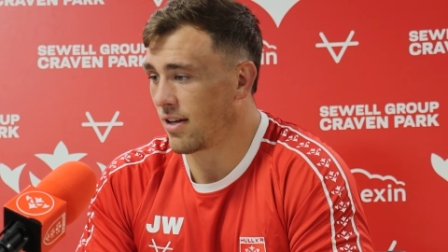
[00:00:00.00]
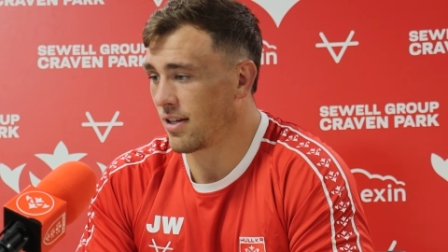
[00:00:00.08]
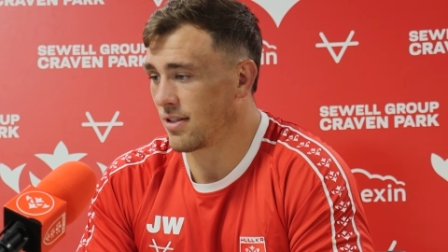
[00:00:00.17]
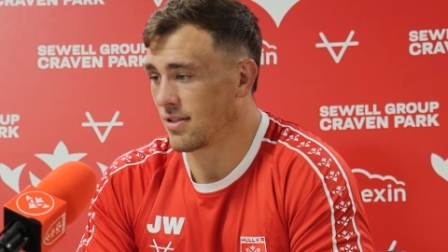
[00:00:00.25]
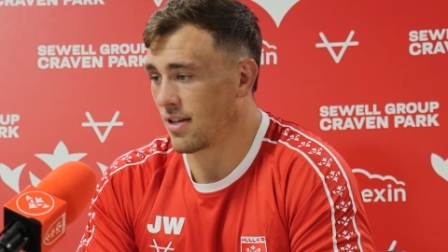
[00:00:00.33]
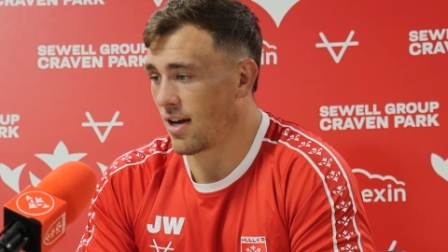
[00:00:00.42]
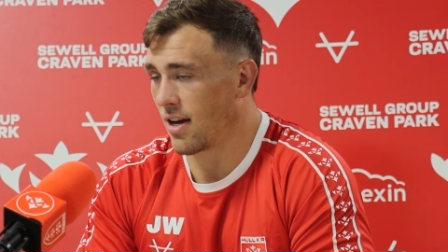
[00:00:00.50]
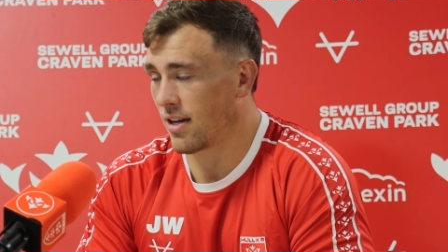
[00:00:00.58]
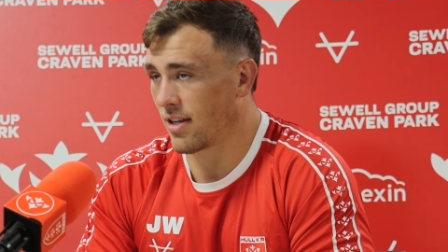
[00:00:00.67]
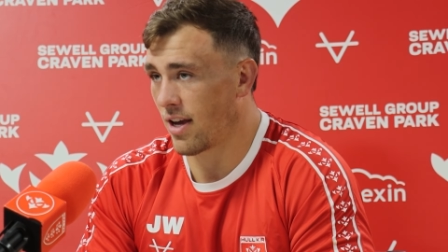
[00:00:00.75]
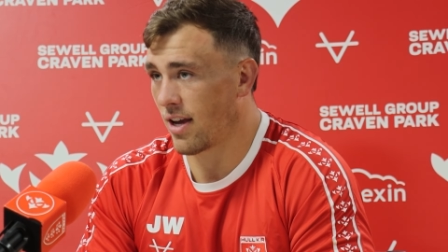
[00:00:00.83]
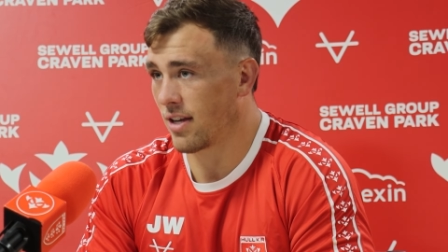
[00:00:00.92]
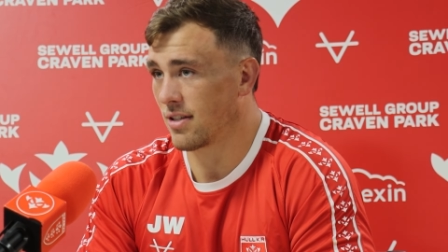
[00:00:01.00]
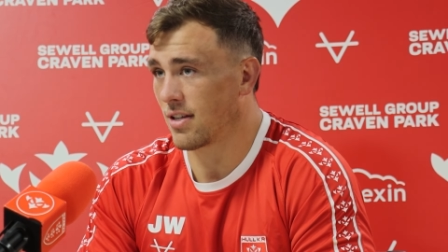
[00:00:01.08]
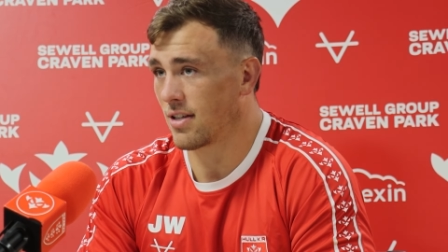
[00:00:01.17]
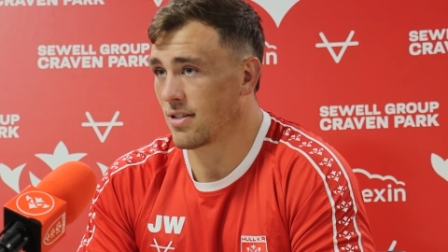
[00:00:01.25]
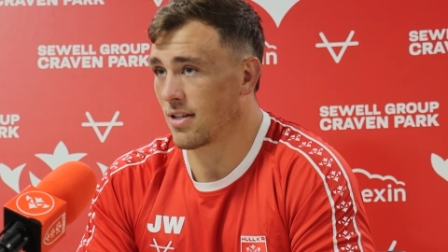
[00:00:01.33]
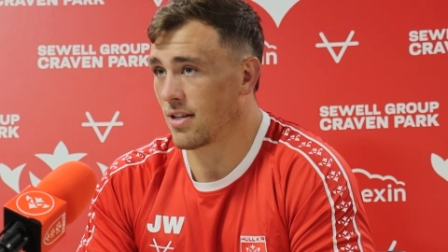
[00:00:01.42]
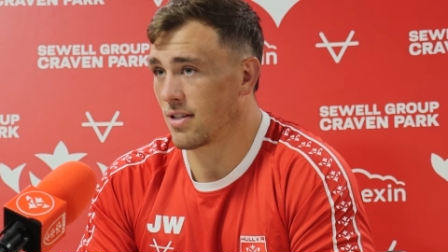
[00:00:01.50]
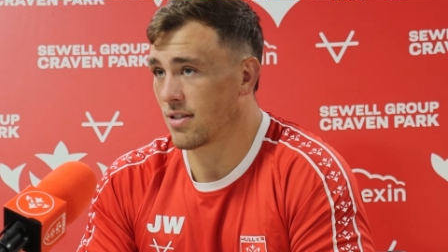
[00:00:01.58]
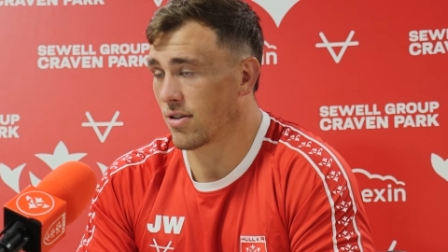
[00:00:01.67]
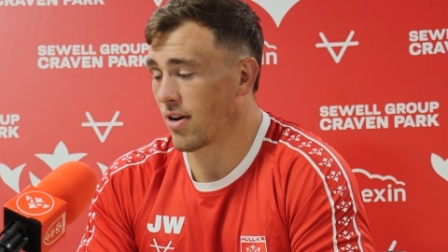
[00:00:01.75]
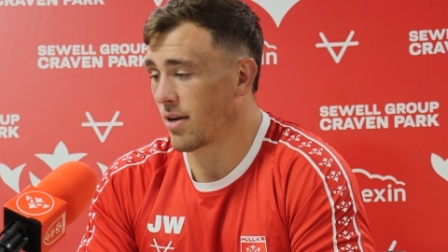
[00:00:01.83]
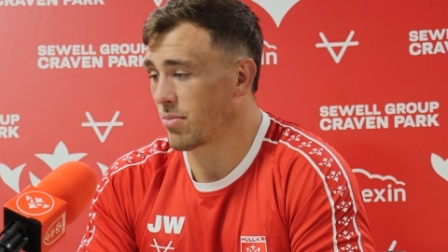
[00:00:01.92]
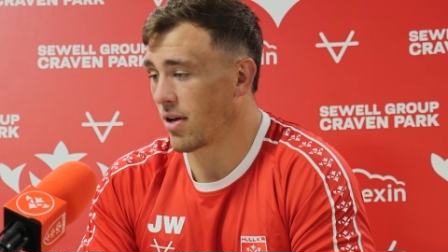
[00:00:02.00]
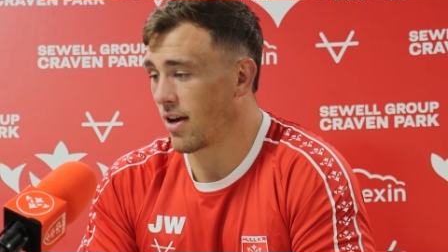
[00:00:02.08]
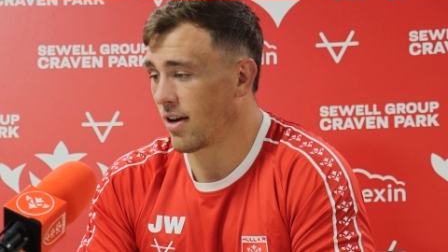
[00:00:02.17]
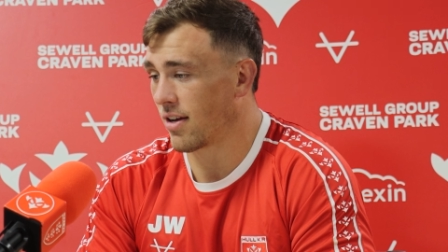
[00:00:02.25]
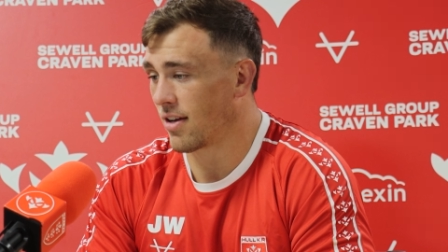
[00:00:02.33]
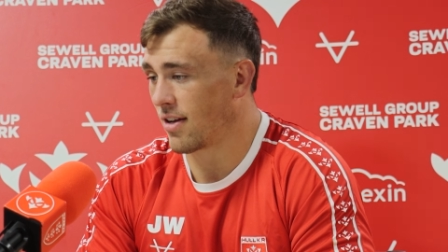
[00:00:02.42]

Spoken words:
he's a great player.